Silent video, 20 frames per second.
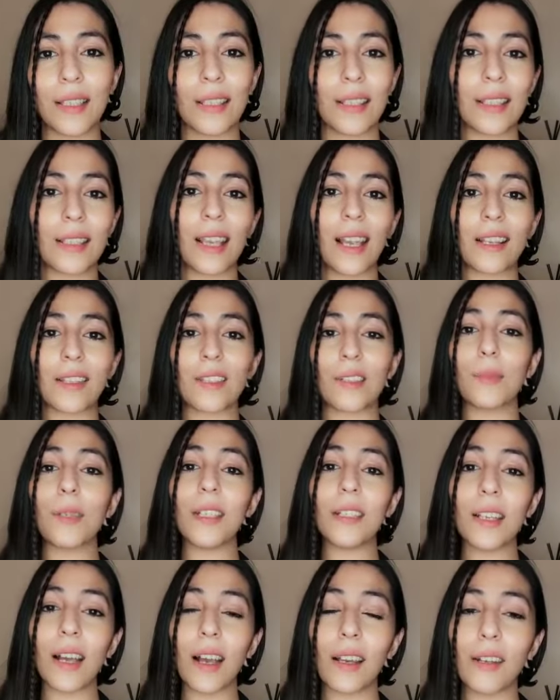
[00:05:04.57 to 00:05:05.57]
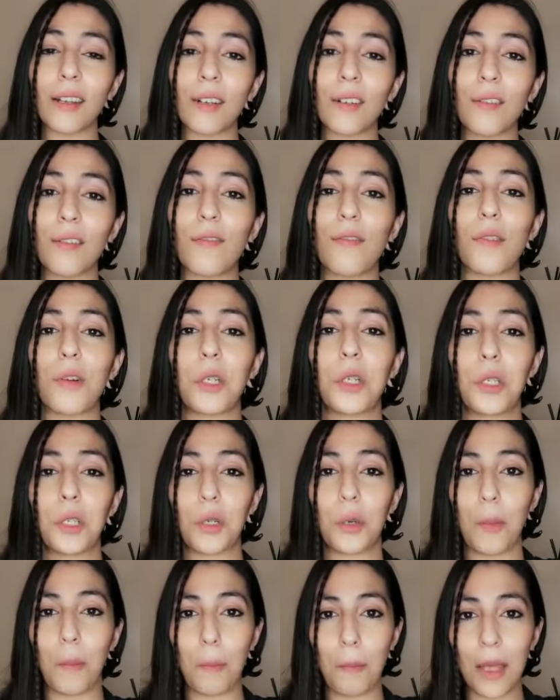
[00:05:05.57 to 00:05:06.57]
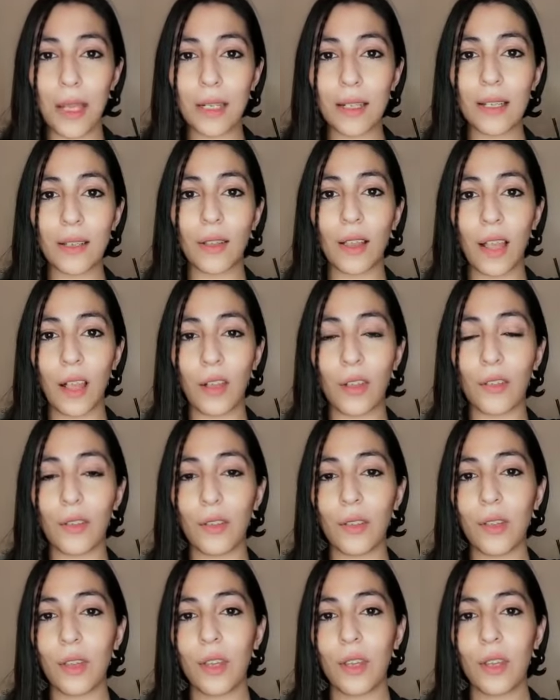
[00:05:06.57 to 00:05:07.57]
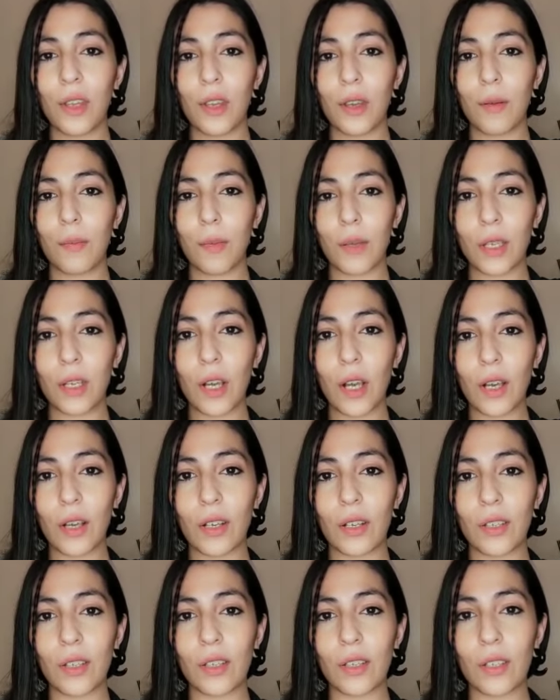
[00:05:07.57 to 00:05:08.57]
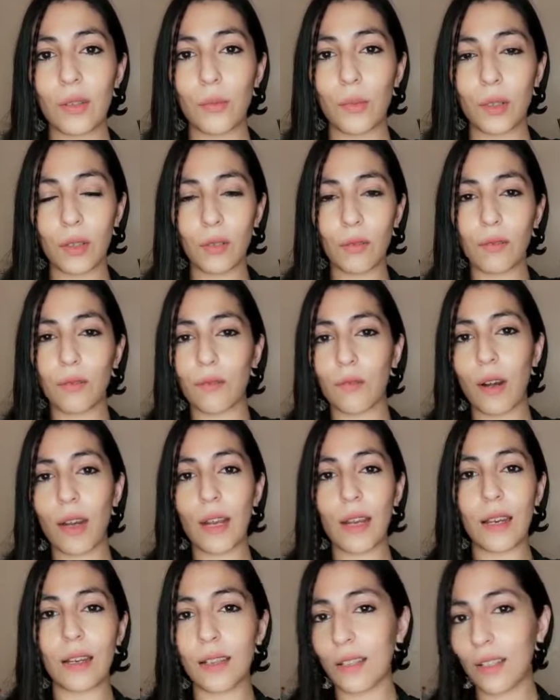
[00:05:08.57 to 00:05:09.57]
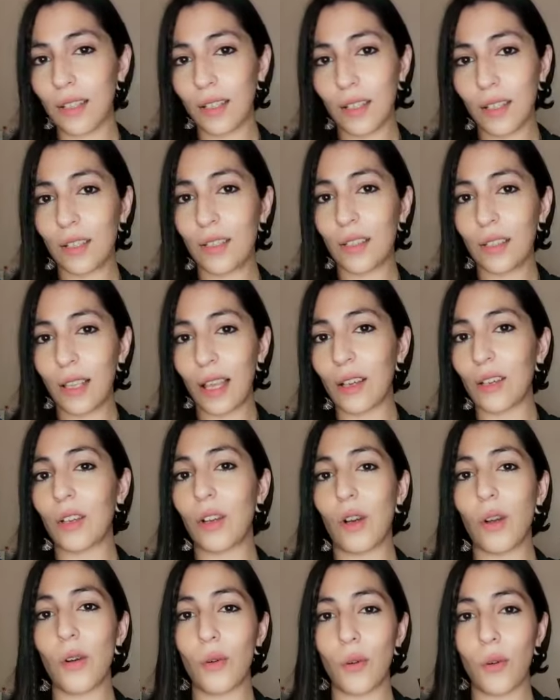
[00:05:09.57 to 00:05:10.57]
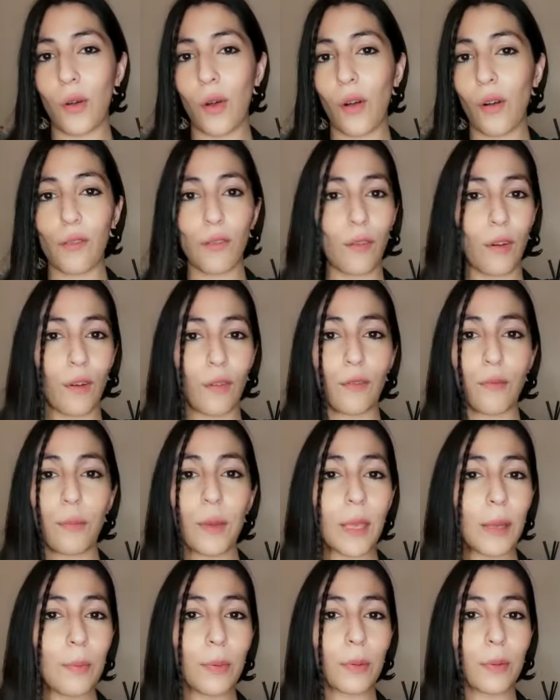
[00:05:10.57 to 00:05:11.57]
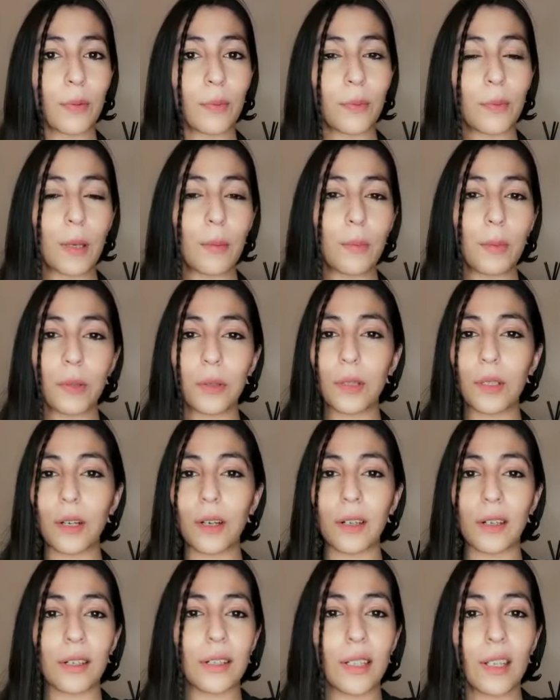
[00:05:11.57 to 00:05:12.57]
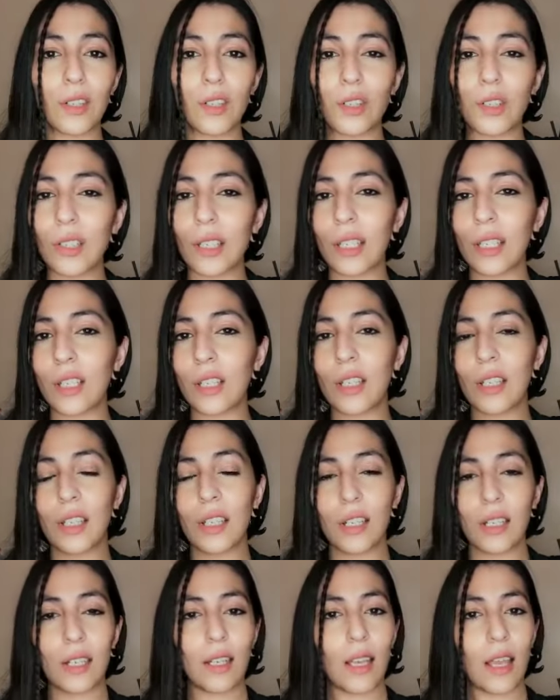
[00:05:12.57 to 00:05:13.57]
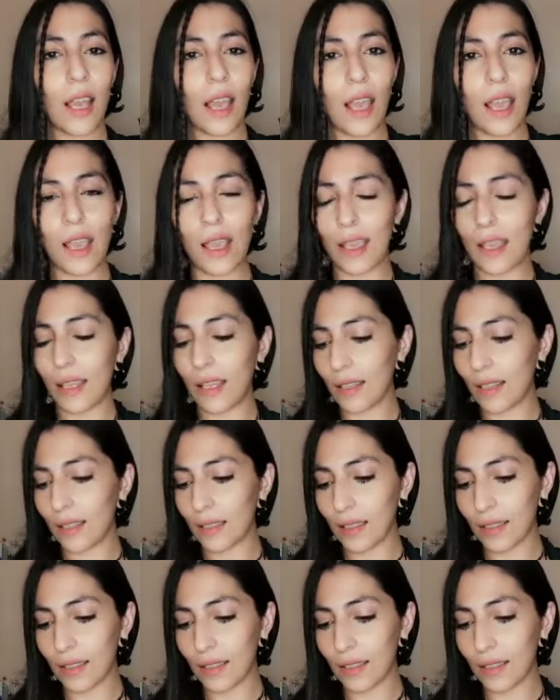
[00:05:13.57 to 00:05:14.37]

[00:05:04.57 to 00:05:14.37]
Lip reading: this has to be done for your mental health because we're afraid to let go of people. People are essentially a